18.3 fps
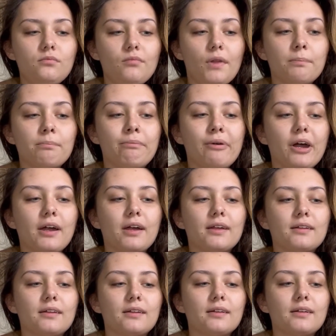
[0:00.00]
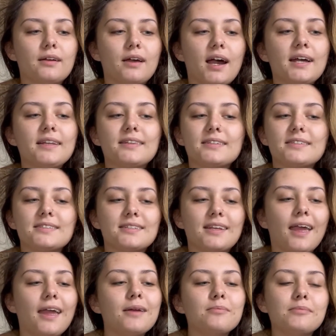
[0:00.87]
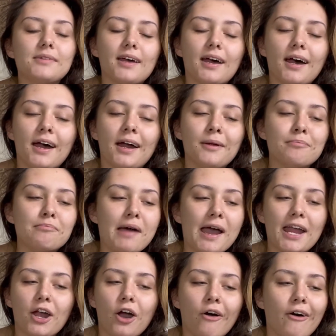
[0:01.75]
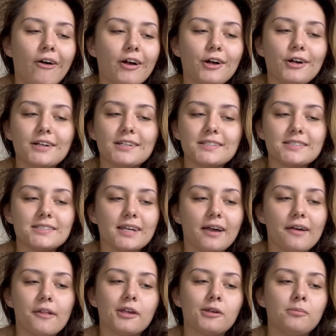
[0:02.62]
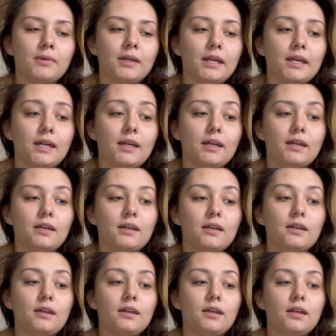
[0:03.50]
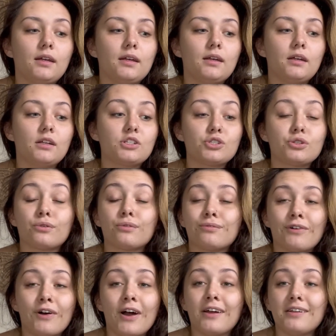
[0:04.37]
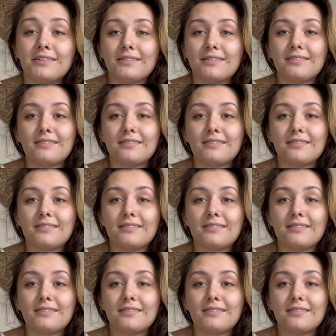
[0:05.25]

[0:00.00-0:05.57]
But at the same time, my heart is telling me to run.